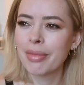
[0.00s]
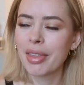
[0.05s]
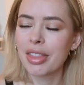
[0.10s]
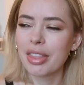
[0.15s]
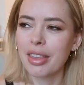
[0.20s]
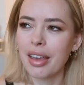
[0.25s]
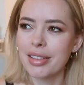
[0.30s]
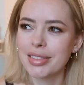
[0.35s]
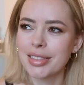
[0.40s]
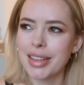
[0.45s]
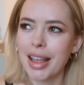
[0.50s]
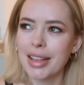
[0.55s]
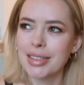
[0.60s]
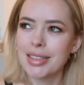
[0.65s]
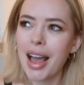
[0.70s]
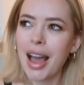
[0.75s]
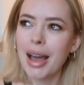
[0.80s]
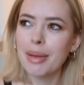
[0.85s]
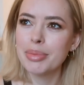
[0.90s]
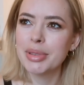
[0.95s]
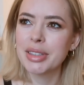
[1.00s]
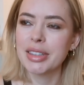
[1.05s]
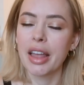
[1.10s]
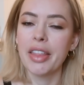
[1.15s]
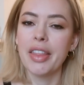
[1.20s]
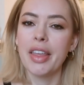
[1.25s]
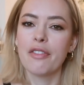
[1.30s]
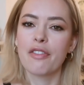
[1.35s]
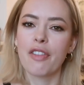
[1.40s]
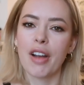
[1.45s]
Thursday is abs,
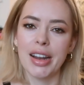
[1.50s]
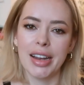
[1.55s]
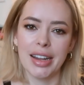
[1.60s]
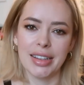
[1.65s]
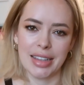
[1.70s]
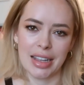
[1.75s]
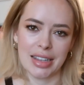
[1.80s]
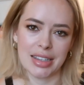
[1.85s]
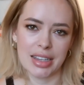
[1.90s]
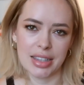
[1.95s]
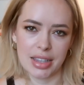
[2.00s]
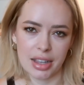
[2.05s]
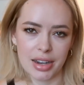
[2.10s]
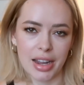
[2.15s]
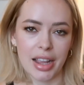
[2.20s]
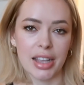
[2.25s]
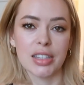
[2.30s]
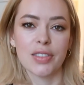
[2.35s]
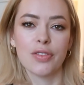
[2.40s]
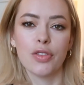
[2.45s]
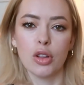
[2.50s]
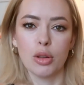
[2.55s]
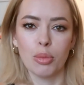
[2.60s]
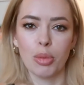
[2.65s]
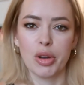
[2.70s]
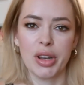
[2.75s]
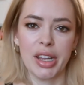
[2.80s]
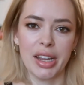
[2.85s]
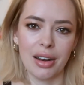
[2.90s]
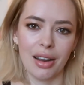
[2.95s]
and then Friday, Saturday, Sunday is full
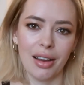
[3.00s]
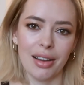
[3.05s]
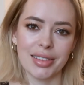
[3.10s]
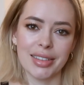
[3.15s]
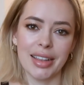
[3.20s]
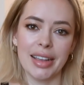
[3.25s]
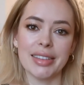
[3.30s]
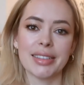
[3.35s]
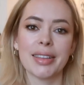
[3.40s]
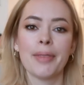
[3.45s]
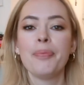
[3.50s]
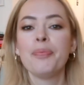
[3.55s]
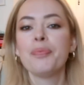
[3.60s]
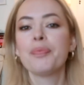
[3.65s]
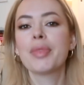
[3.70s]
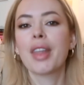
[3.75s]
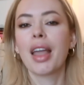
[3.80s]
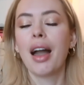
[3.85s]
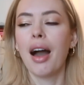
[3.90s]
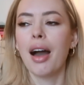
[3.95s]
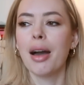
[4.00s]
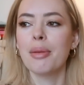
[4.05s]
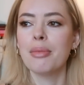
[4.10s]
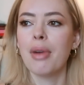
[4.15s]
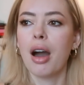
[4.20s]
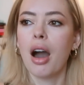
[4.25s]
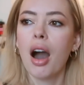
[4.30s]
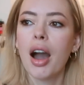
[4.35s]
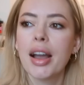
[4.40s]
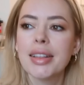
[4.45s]
body classes.
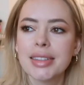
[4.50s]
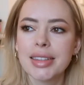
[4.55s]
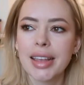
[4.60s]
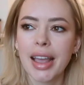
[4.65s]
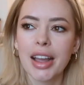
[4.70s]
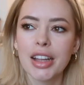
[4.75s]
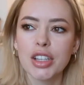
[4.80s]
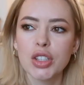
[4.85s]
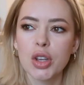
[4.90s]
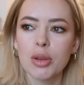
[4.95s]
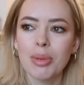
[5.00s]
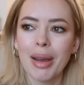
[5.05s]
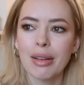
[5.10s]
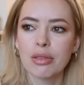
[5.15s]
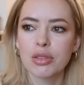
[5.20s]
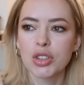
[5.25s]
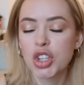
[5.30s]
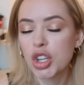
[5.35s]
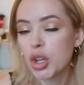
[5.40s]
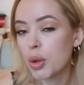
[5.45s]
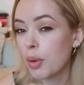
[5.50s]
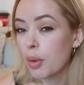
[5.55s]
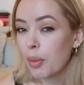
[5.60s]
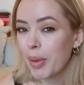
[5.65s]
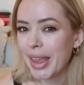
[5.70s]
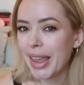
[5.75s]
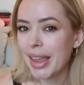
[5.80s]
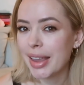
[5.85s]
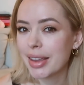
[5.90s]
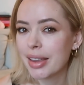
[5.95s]
I'd say I do about 2 a
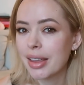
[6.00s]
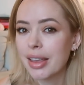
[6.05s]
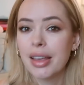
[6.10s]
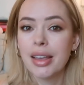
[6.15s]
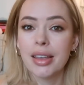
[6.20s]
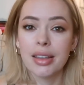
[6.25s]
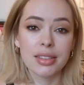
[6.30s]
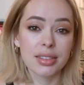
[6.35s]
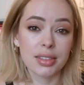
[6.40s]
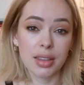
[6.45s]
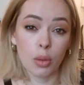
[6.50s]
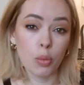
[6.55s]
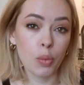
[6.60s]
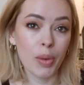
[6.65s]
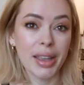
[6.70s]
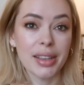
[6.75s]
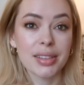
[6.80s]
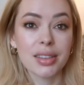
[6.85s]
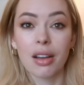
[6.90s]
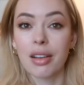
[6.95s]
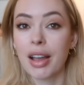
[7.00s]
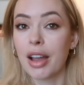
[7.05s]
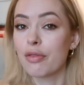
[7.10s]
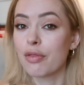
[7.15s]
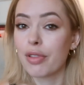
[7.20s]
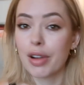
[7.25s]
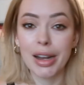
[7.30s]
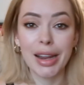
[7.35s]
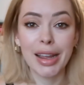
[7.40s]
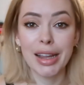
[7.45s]
week. Some weeks I'll
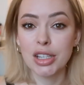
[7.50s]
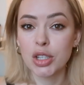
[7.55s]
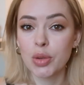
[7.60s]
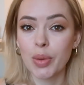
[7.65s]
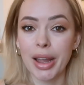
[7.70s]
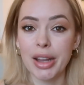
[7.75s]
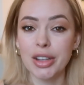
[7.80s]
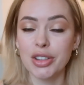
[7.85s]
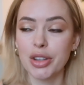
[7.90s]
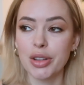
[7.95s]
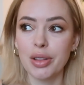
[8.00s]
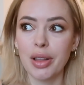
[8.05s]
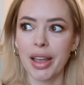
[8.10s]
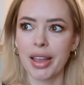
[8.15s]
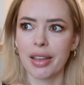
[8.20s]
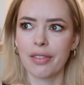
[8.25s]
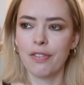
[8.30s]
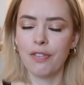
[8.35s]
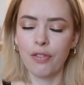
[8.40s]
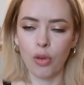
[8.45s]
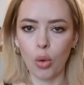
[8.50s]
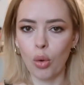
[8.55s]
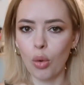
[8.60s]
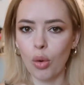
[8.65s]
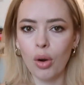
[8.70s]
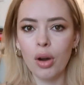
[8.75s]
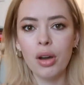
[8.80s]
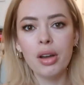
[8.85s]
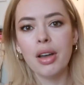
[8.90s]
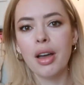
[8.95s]
get really into it and do like
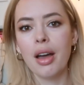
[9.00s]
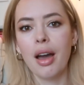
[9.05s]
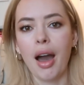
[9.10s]
4.